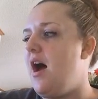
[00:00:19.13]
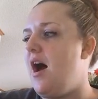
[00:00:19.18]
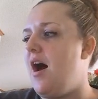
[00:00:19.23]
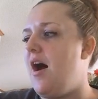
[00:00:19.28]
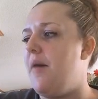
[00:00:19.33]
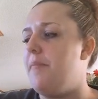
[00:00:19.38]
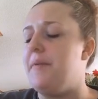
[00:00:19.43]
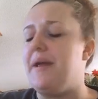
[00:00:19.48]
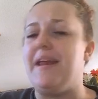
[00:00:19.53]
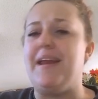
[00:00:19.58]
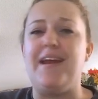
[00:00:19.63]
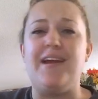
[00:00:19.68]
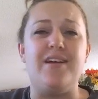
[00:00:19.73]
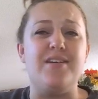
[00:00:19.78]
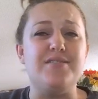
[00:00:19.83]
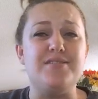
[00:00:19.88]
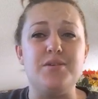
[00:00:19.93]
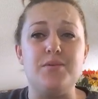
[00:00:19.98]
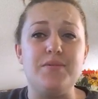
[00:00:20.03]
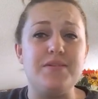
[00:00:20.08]
And I
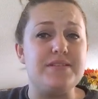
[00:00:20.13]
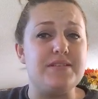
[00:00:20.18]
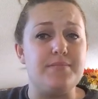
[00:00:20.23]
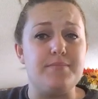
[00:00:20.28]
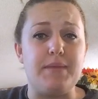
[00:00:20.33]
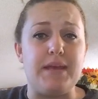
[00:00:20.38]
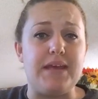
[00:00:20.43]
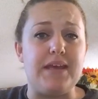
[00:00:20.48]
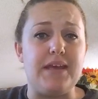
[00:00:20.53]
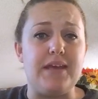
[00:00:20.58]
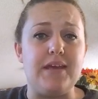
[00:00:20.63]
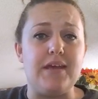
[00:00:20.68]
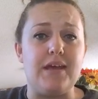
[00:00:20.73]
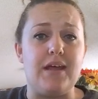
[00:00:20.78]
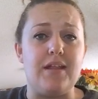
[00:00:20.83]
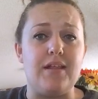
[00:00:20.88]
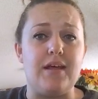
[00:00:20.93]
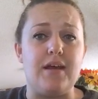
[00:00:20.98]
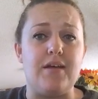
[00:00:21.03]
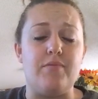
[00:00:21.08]
also wasn't making
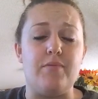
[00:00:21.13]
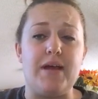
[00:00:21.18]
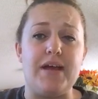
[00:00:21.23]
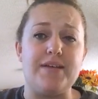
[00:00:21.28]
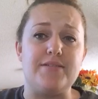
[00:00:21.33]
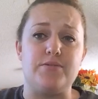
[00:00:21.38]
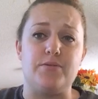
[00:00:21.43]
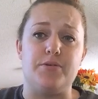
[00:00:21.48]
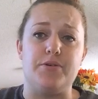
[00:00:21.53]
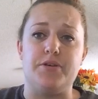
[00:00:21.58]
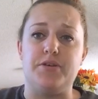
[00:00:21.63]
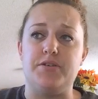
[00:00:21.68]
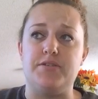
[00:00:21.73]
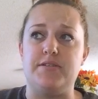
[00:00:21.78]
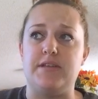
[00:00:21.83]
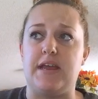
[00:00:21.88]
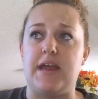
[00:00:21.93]
a lot of wax orders.